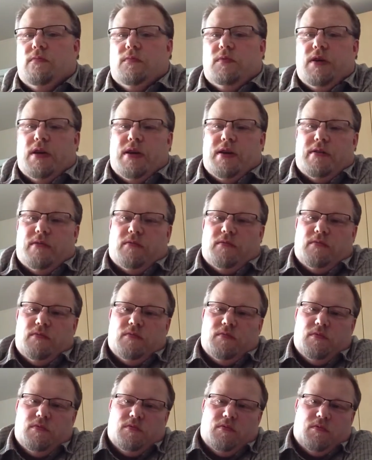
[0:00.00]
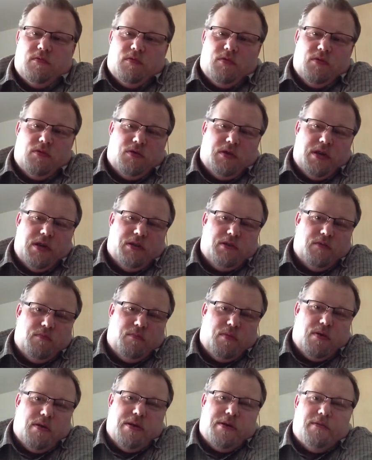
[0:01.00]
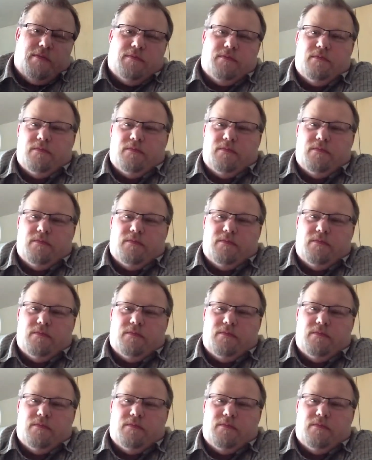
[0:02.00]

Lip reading: Yeah, good decent pint.